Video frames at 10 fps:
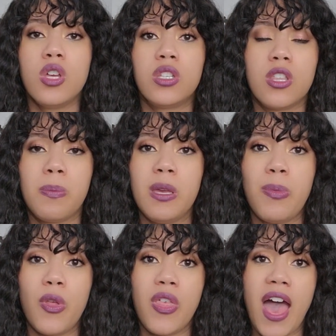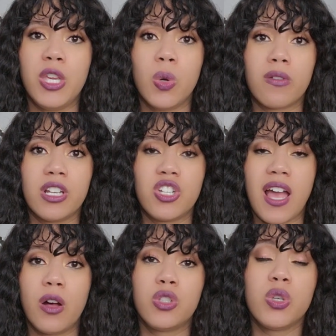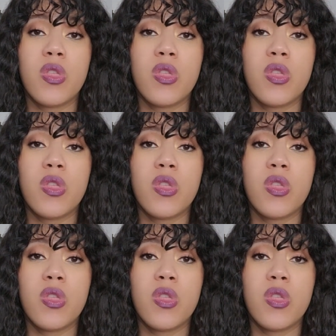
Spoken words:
to the people that you are reaching out to.